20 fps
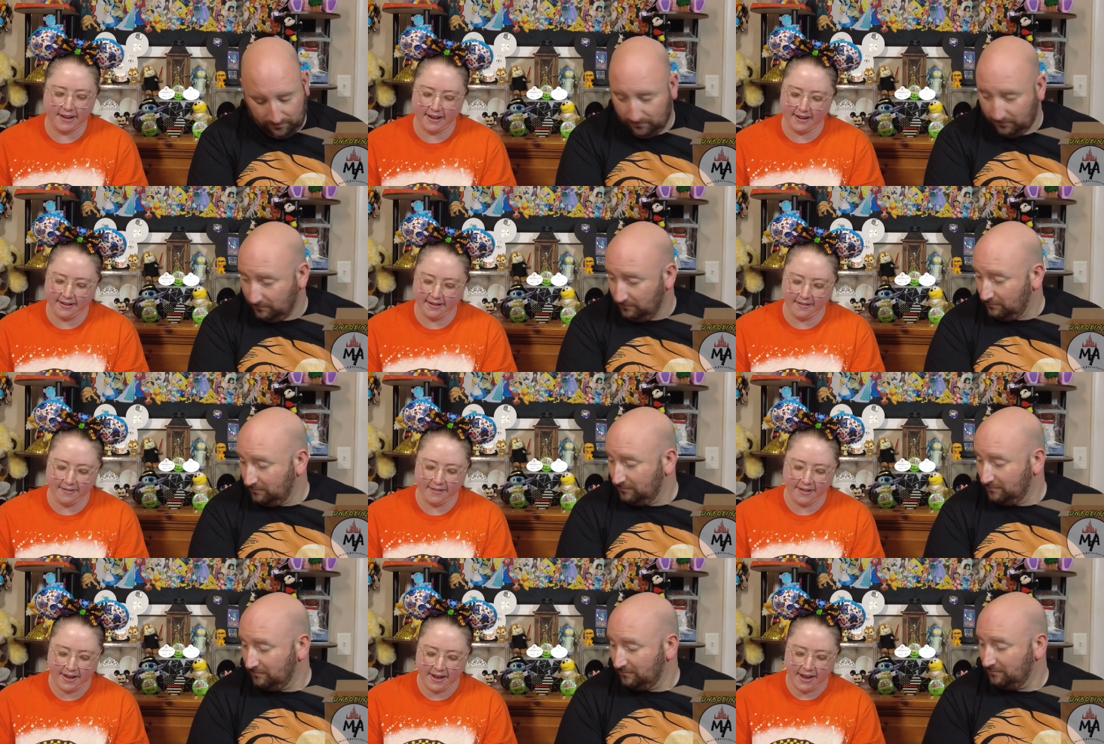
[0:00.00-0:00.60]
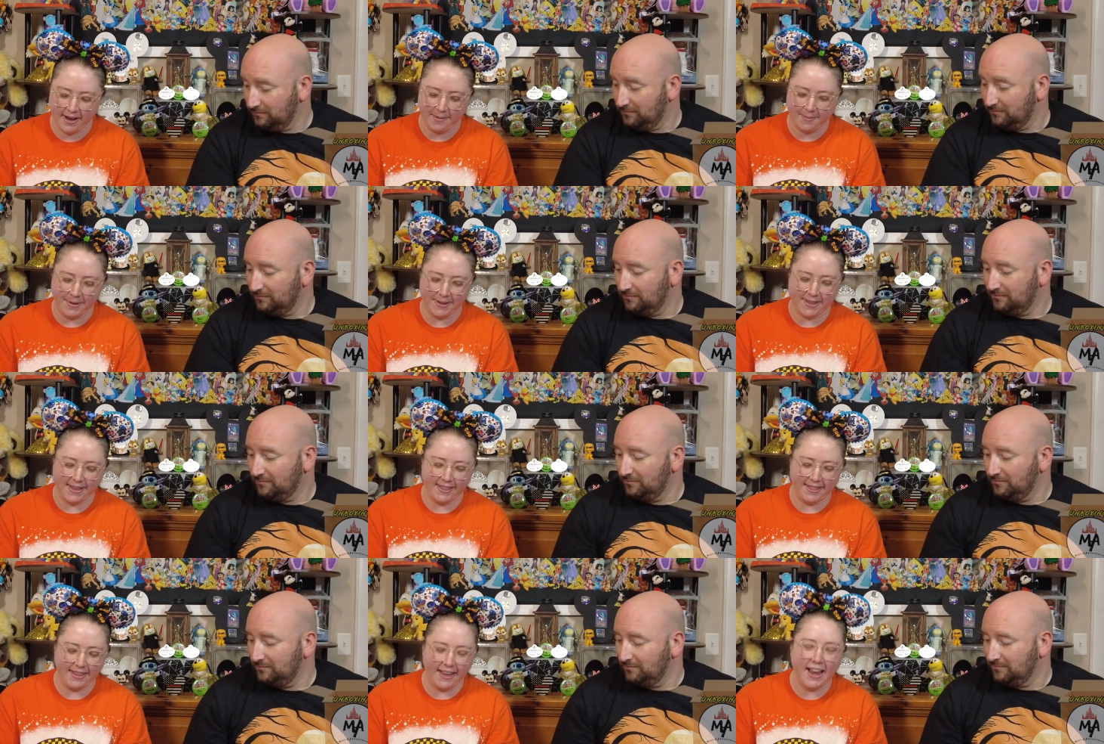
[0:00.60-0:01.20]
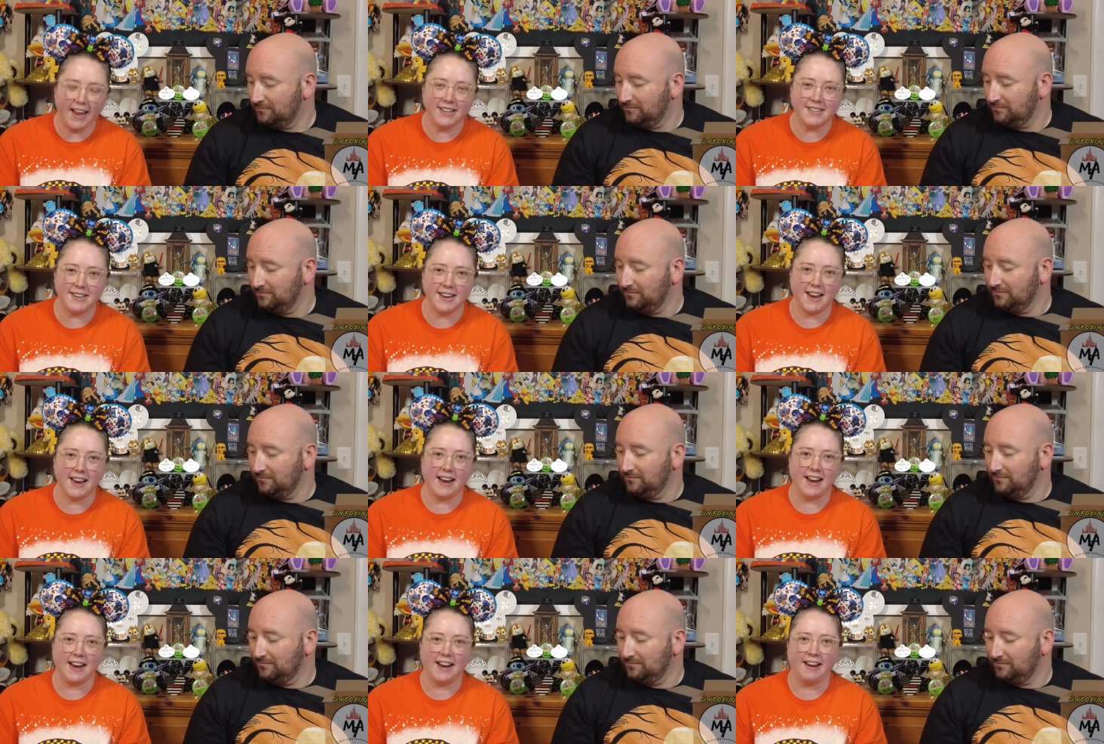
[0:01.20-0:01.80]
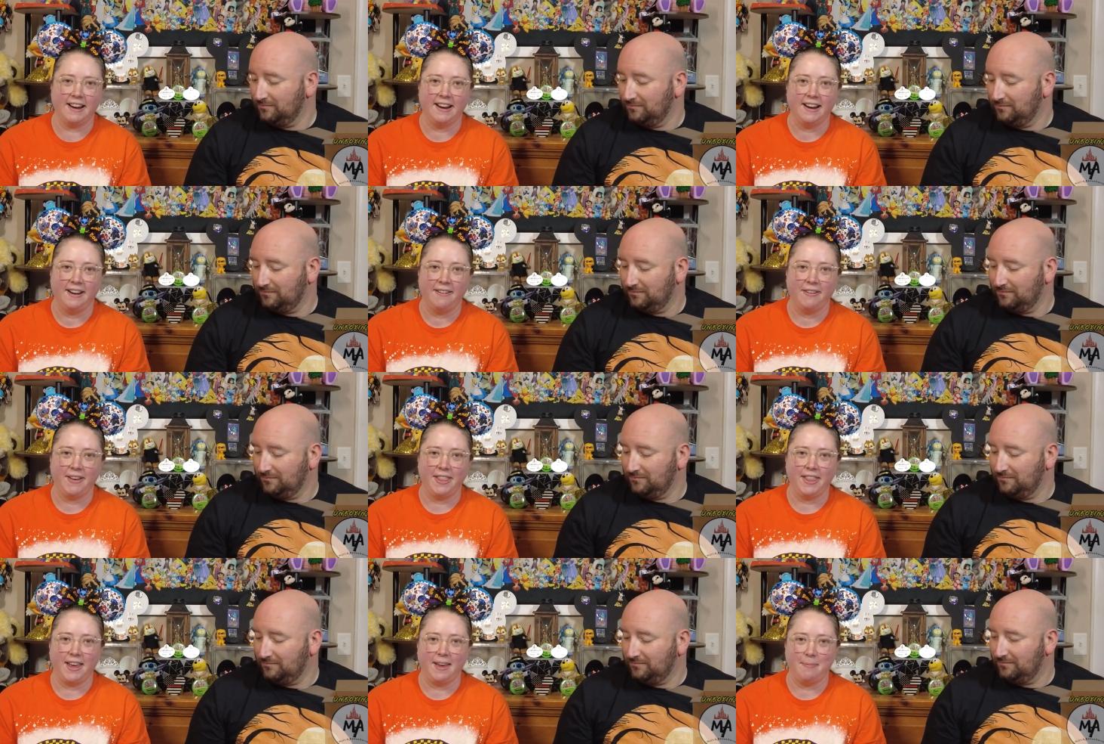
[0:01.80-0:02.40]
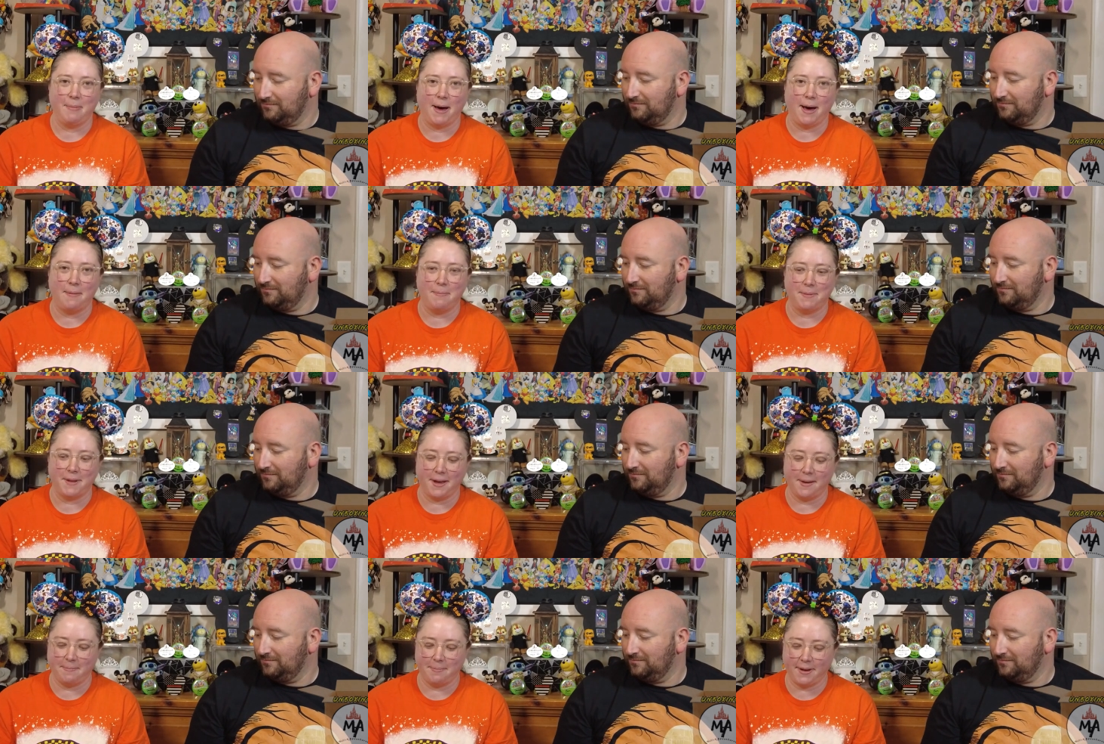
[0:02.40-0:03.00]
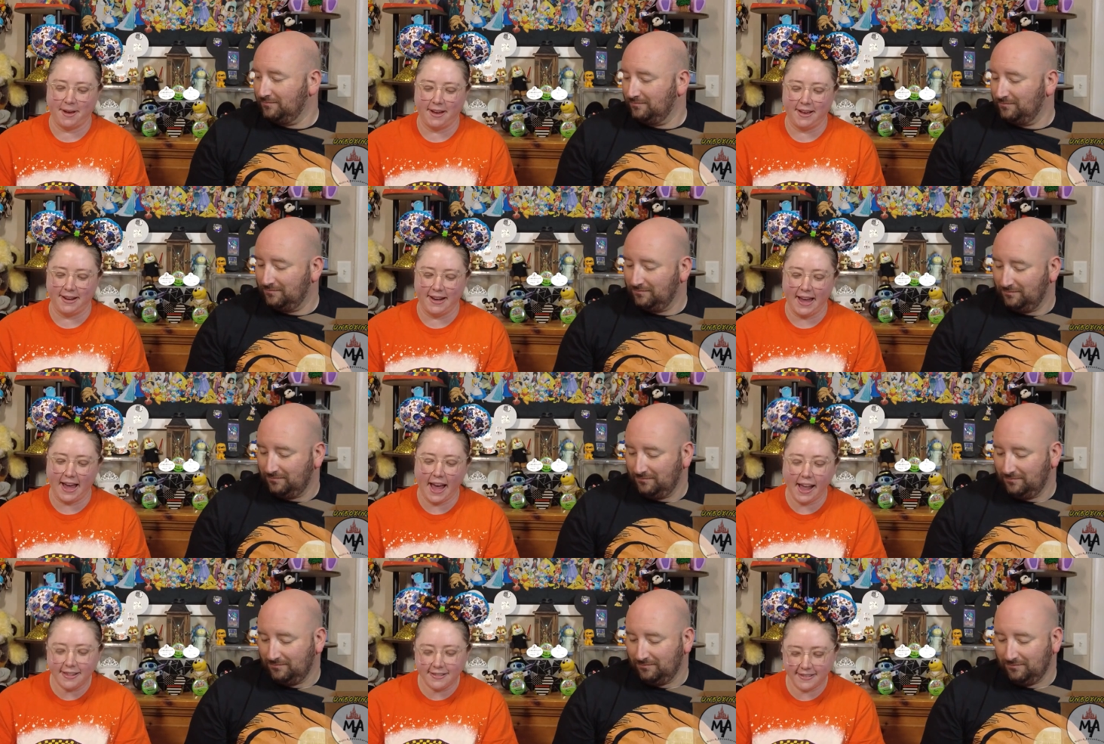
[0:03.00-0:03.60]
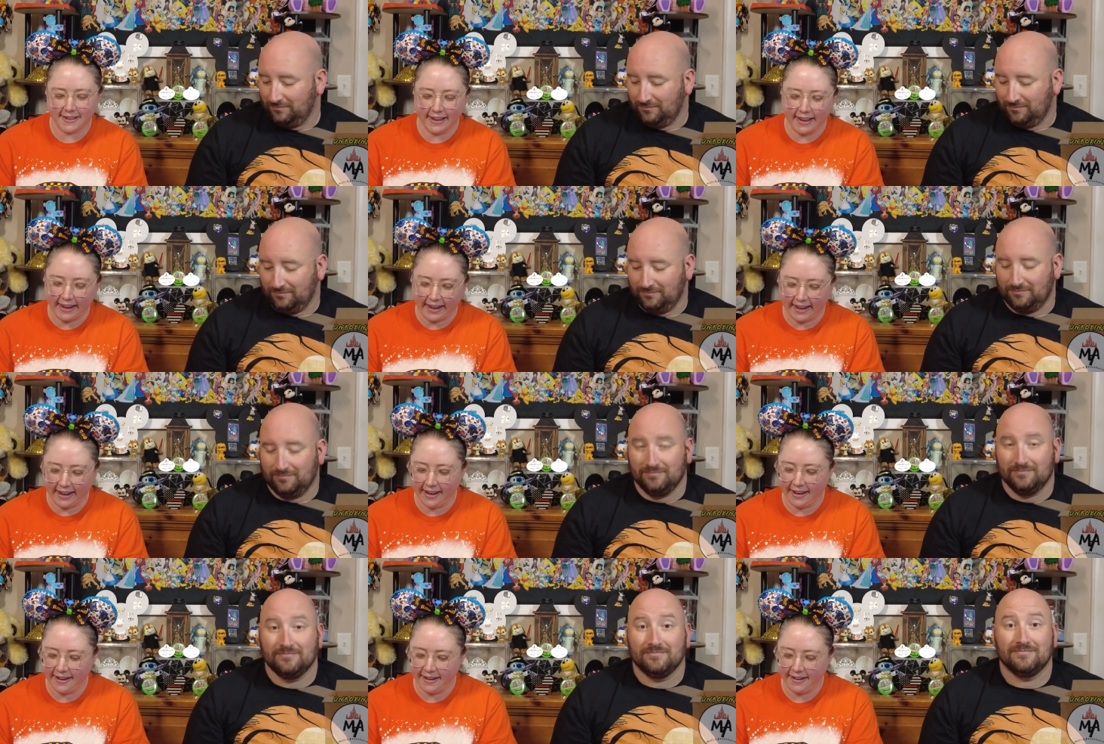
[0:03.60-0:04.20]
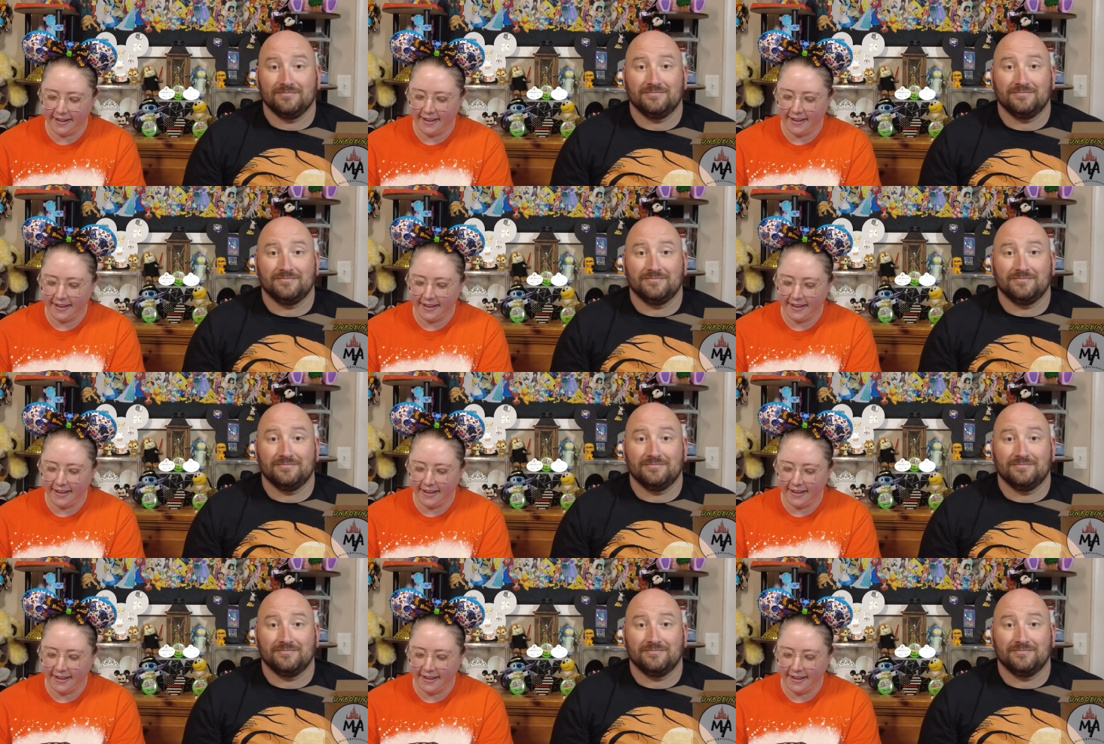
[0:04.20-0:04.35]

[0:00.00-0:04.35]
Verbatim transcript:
Speaker 1: no. But then this year, when they popped up on Etsy,